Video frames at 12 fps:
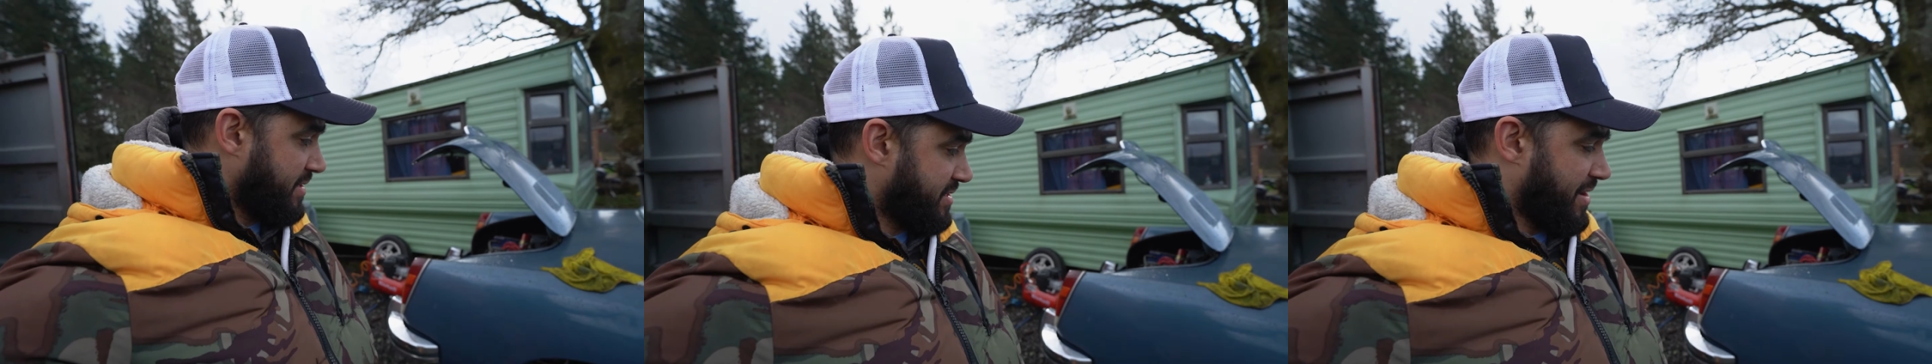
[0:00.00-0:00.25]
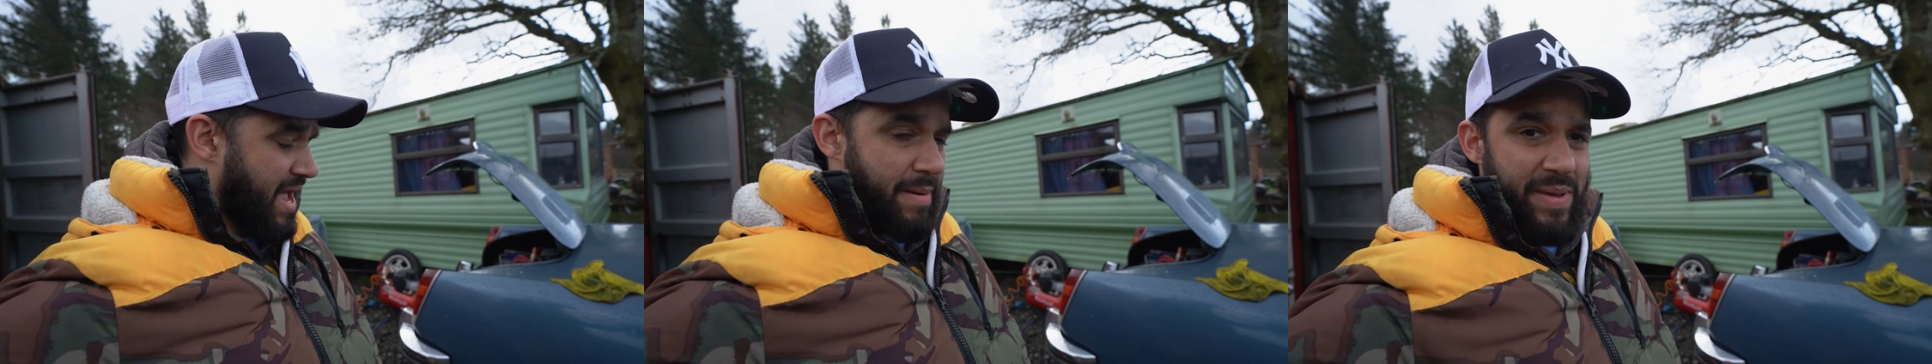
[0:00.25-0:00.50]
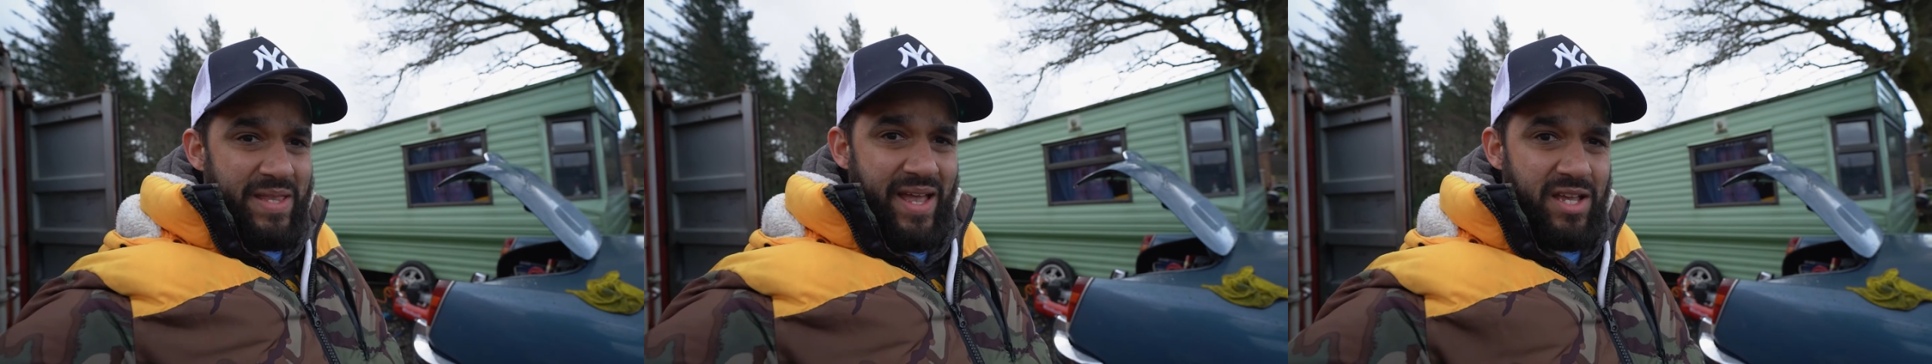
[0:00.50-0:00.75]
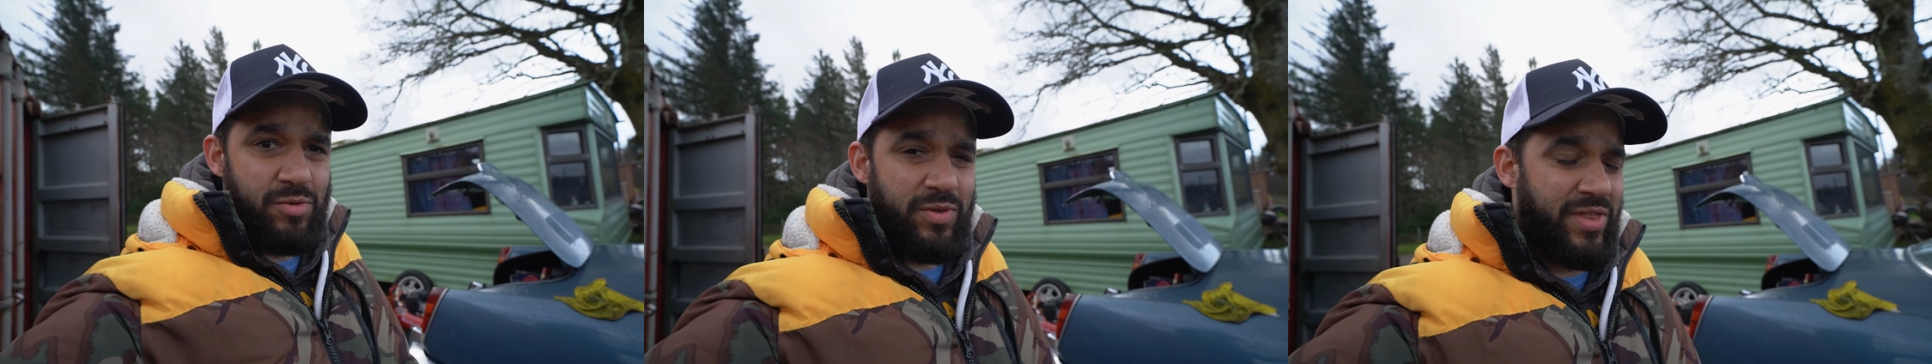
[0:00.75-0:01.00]
So happy
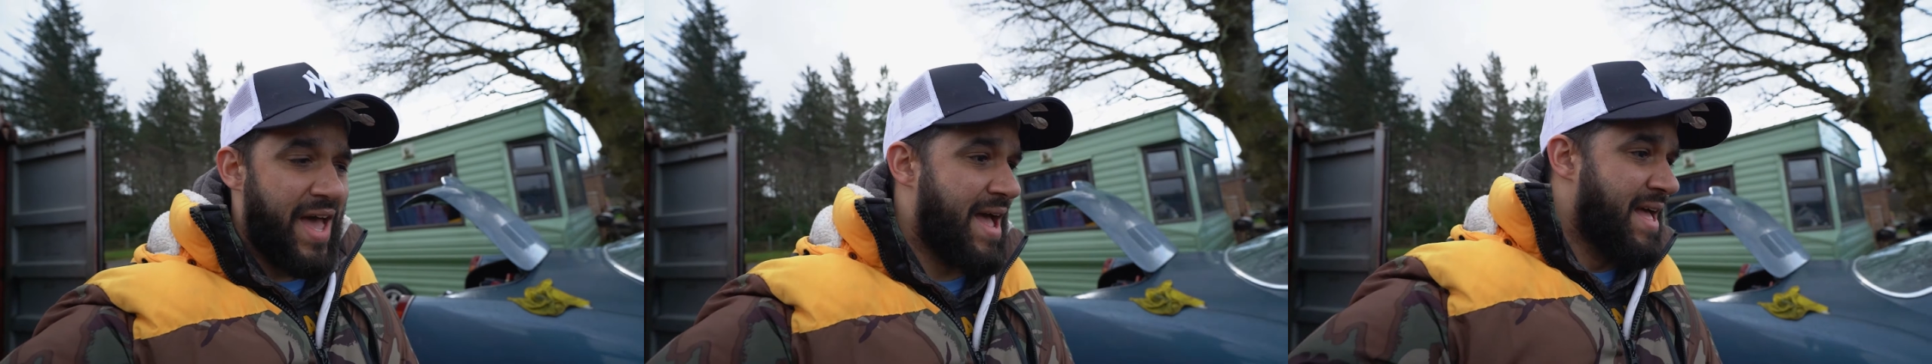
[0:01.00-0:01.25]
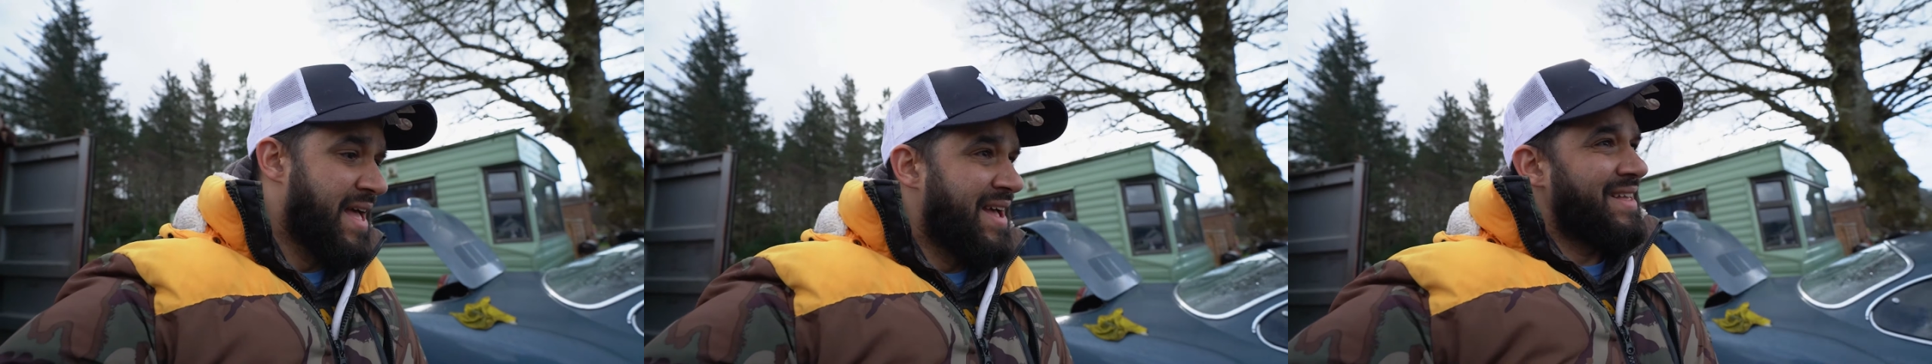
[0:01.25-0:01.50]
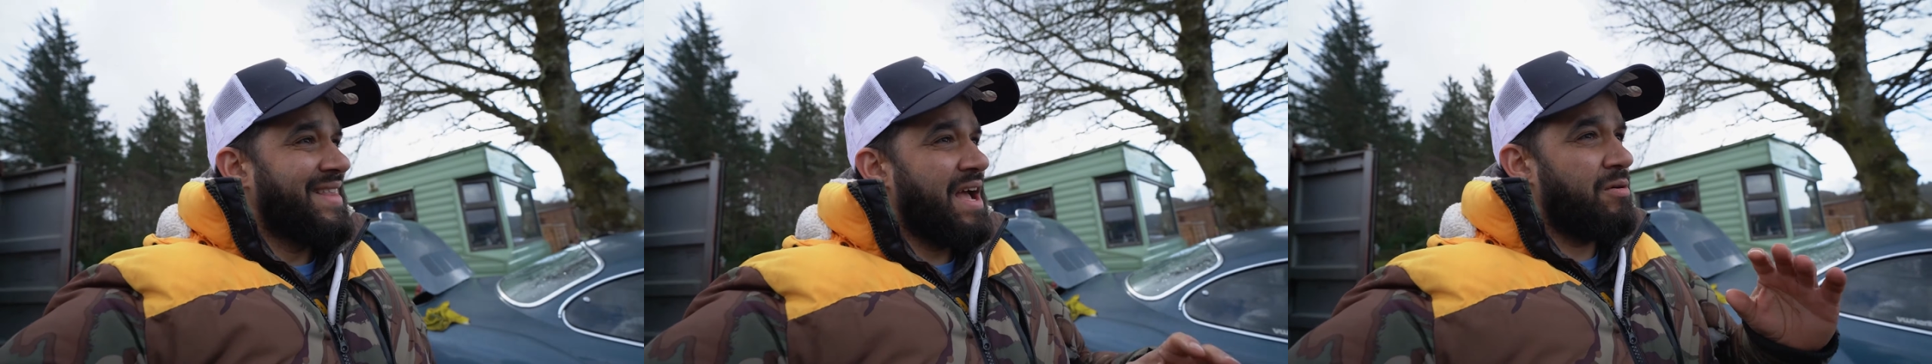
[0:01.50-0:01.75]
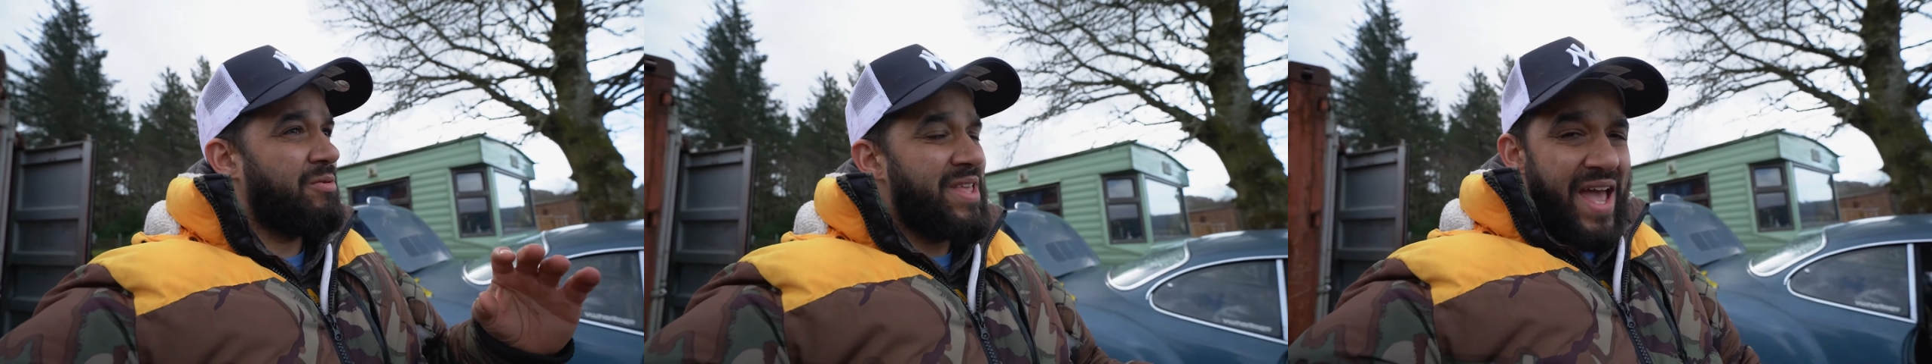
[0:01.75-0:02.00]
days with that.
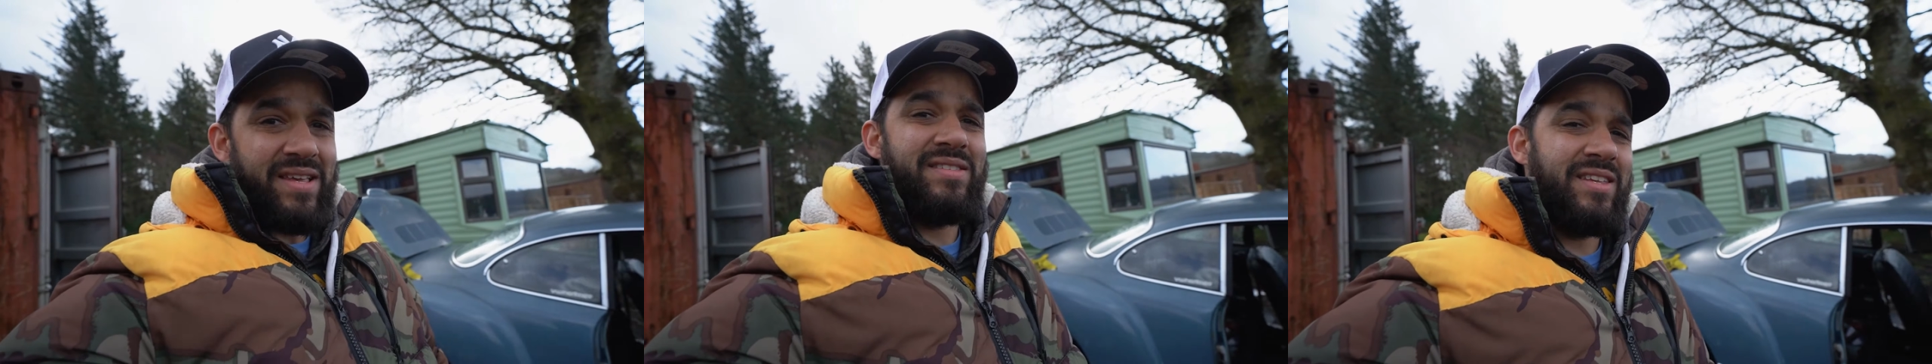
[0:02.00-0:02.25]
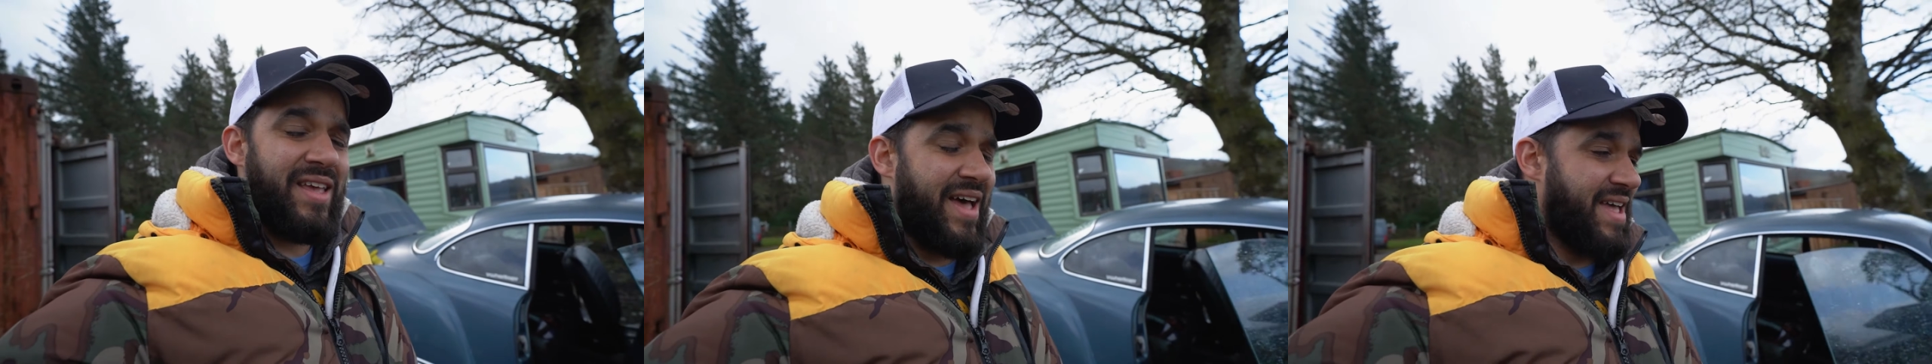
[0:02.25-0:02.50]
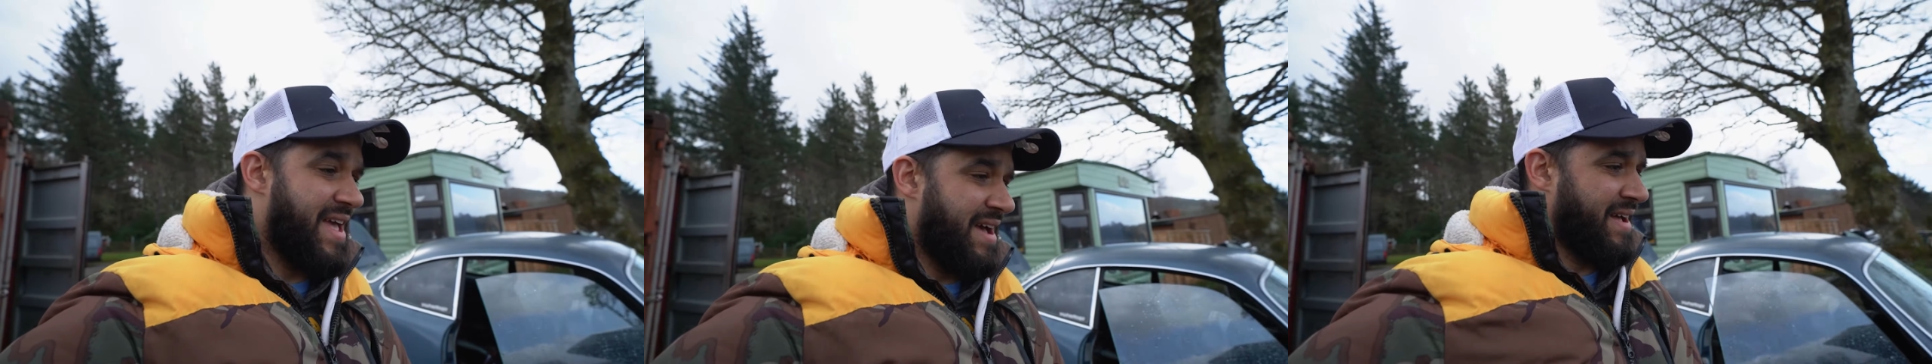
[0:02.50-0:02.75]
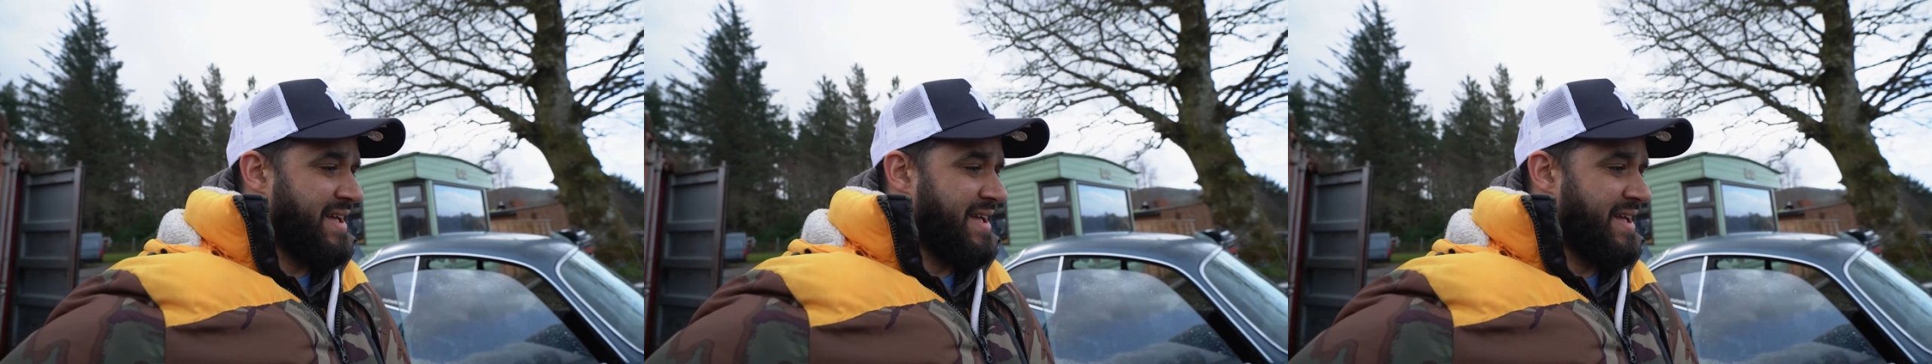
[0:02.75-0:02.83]
Now yesterday